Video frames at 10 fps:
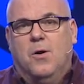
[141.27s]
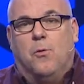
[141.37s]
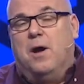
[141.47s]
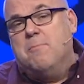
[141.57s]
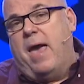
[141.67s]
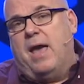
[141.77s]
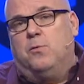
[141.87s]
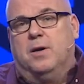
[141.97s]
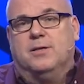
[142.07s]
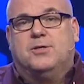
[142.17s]
One man
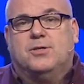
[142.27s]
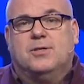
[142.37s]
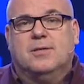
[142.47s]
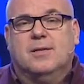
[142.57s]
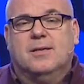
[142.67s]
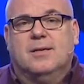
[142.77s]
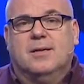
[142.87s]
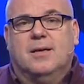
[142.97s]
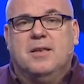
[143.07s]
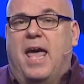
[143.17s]
was
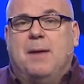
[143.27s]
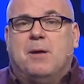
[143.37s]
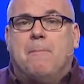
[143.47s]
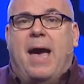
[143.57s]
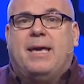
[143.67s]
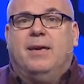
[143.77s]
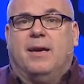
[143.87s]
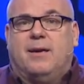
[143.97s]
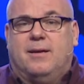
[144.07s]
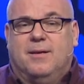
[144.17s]
named
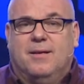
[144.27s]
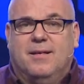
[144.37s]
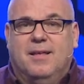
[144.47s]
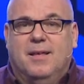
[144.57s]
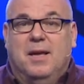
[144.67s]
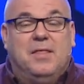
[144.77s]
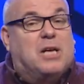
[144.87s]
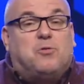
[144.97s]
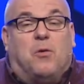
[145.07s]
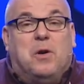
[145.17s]
Habakkuk. And
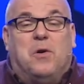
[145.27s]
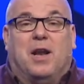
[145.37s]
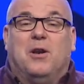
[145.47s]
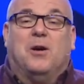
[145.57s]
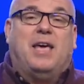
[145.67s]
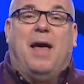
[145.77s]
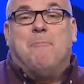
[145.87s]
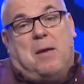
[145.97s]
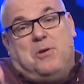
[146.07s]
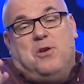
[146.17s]
that's what we want to look at.
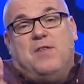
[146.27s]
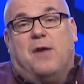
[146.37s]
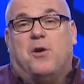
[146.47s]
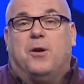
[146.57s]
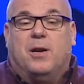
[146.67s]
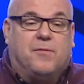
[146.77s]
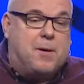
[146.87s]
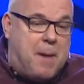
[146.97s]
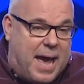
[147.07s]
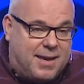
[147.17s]
Maybe you've never heard of
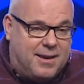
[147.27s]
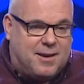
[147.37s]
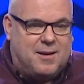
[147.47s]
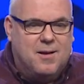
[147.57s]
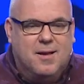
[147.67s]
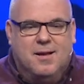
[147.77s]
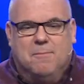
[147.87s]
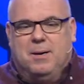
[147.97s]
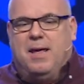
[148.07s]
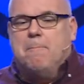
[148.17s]
Habakkuk,
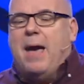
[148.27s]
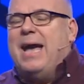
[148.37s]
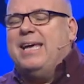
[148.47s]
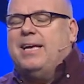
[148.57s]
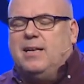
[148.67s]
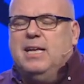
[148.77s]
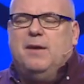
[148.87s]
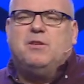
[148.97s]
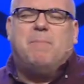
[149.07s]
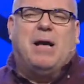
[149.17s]
but Habakkuk
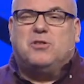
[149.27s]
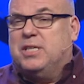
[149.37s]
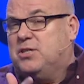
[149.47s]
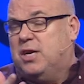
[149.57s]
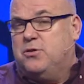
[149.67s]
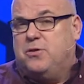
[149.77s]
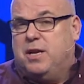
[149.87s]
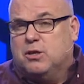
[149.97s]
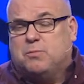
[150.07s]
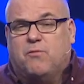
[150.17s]
lived about 600
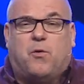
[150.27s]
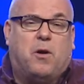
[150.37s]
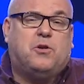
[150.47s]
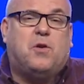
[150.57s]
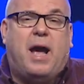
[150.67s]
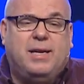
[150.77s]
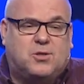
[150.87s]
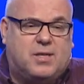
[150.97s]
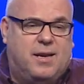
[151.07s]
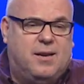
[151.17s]
years before
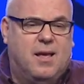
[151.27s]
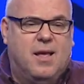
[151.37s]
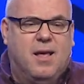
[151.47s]
Christ, and